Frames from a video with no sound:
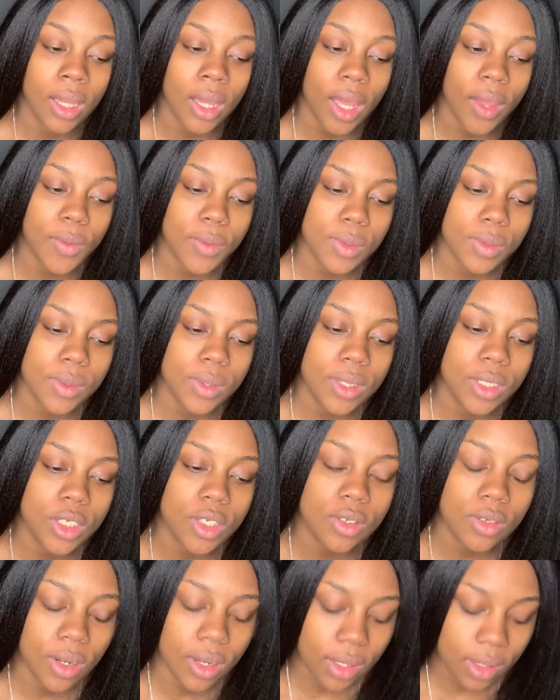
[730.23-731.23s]
I was really
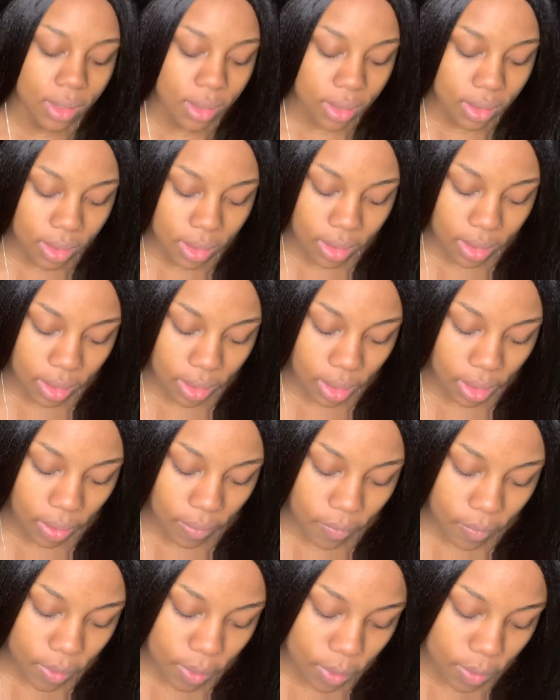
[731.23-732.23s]
stressed. I
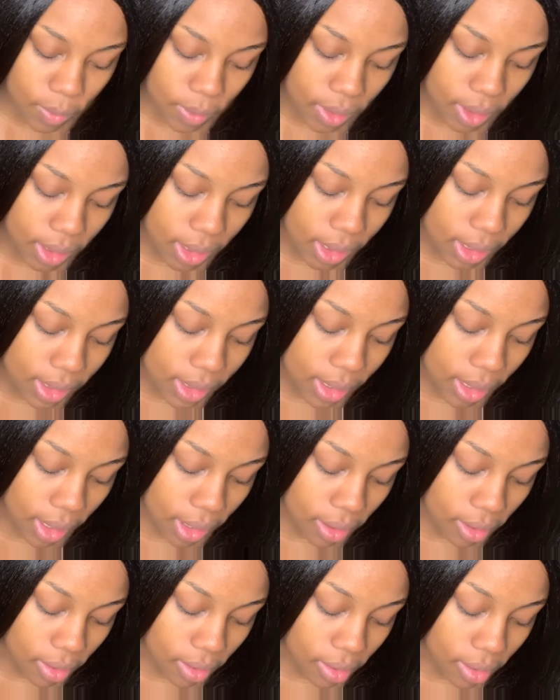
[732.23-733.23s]
was really
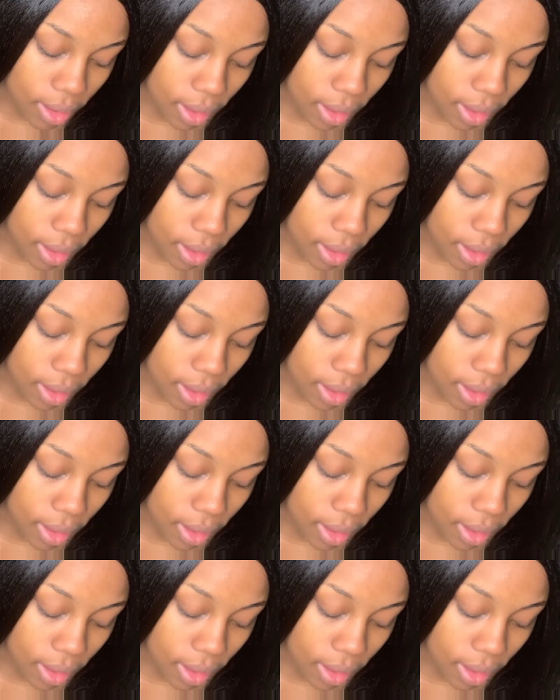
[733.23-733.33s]
scared.